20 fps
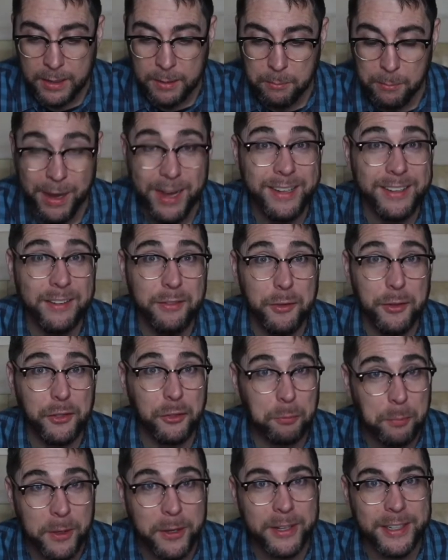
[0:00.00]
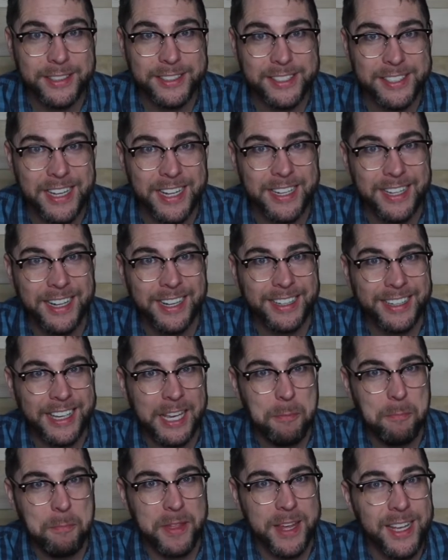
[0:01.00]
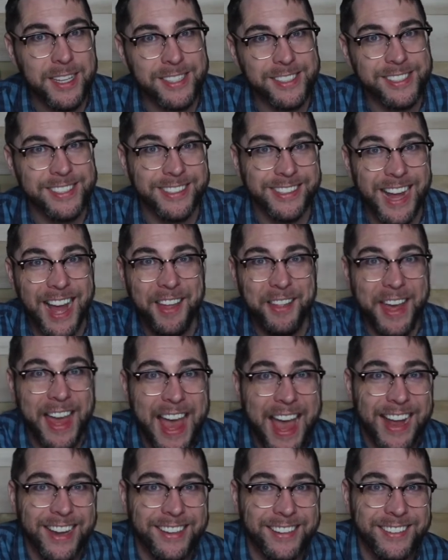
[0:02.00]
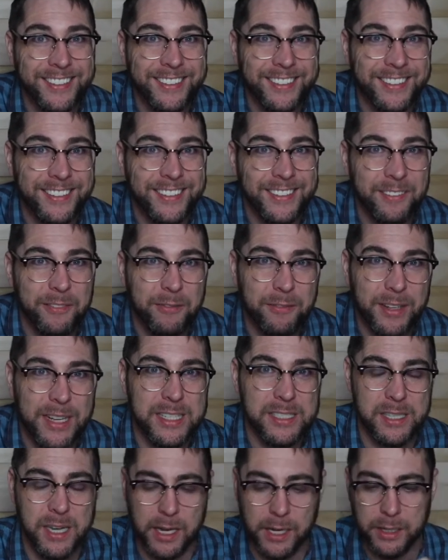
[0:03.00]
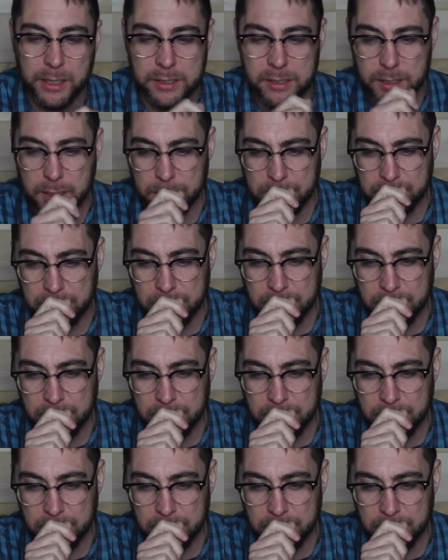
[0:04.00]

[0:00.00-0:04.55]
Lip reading: But the Spirit said, keep this, not that. Fascinating, isn't it?